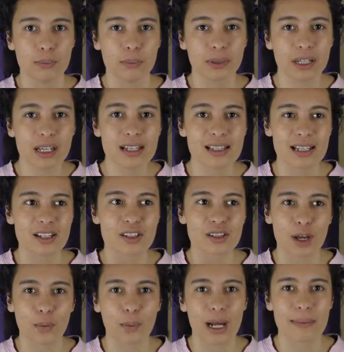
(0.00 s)
please, that's
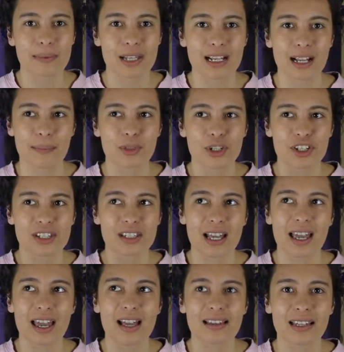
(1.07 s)
not what I'm saying. I'm just
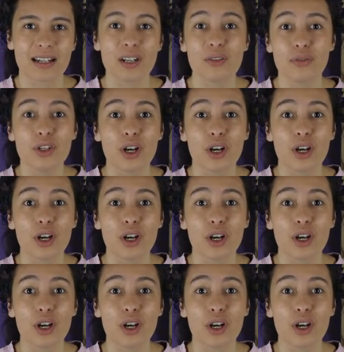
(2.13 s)
saying that if he